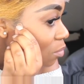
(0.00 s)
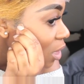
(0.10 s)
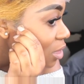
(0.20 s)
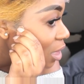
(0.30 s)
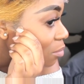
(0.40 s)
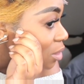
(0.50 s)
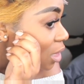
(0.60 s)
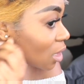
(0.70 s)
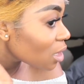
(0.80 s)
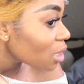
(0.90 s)
me
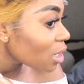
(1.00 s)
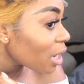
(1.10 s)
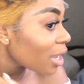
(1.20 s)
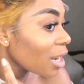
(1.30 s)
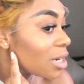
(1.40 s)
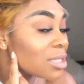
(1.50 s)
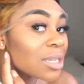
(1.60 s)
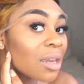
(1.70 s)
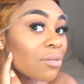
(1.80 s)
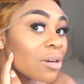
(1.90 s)
attempting. And I need
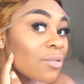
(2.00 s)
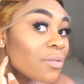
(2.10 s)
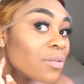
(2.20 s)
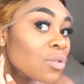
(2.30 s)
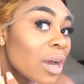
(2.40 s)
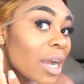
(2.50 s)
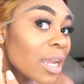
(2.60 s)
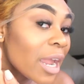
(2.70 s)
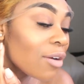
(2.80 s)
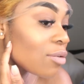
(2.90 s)
to get rid of,
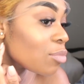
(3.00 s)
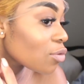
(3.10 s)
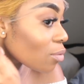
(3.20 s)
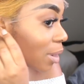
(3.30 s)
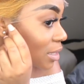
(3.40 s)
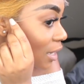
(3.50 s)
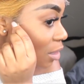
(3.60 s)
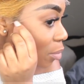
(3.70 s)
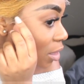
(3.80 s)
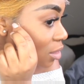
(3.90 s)
I hair remove all my
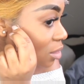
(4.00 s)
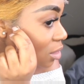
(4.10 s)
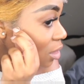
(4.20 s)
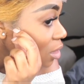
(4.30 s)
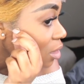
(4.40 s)
sideburns,